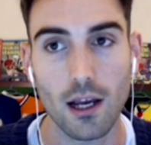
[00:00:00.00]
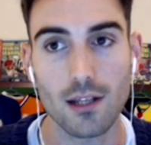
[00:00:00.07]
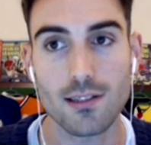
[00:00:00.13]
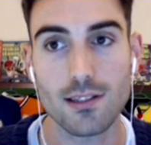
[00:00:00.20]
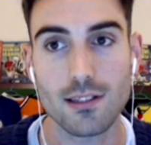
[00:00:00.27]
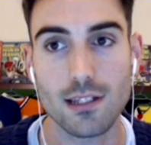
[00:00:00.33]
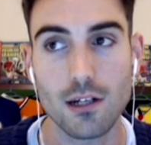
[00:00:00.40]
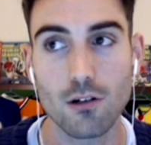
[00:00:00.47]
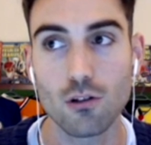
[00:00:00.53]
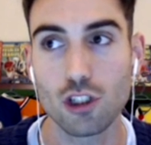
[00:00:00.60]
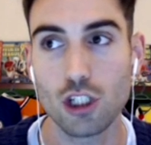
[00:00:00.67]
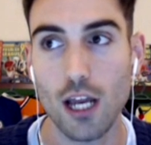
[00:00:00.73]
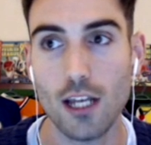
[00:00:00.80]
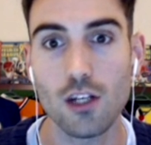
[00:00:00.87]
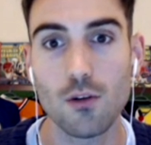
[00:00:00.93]
I still
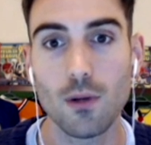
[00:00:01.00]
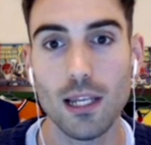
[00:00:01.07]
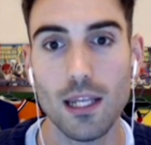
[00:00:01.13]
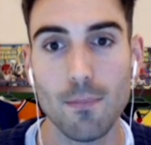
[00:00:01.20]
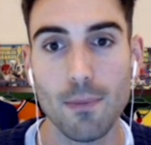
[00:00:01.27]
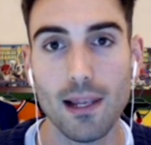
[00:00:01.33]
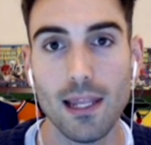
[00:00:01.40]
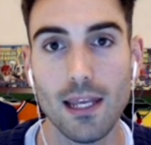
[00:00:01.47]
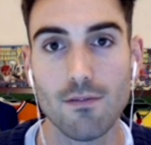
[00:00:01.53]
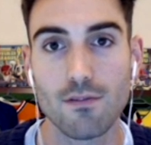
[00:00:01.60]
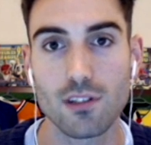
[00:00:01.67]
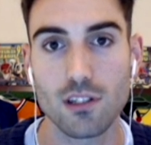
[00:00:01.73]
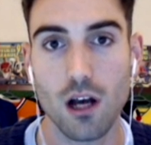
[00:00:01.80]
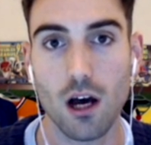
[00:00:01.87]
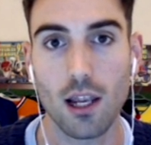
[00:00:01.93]
genuinely believed
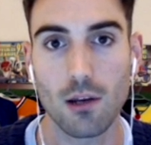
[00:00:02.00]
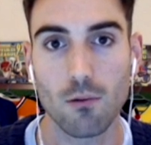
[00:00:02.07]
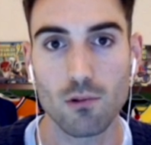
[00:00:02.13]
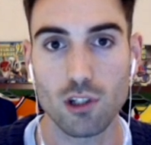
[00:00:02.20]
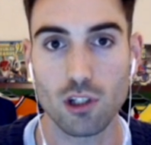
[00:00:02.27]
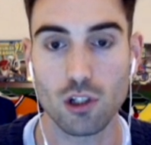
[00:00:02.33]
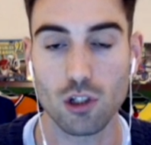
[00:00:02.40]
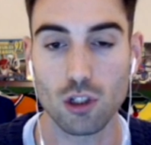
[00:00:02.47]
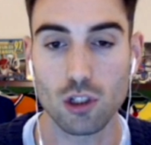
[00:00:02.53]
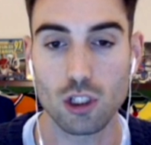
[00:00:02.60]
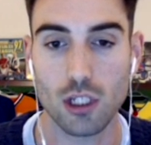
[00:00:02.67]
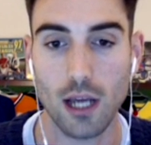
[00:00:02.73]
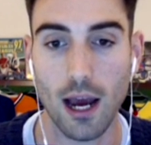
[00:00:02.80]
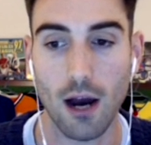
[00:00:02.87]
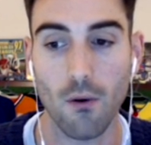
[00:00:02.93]
Sterling was a good
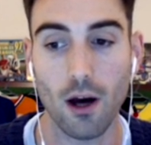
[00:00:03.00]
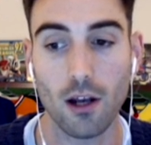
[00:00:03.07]
shout.